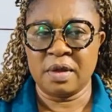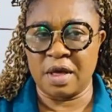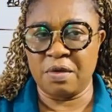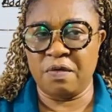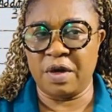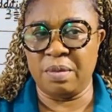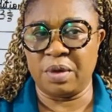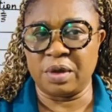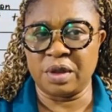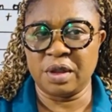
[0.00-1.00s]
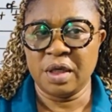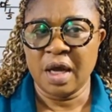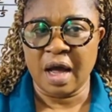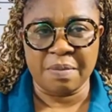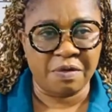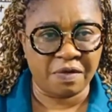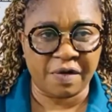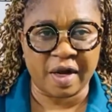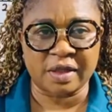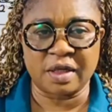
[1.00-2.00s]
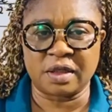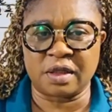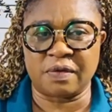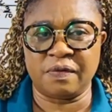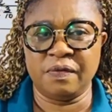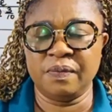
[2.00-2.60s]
Thank you very much and be very attentive.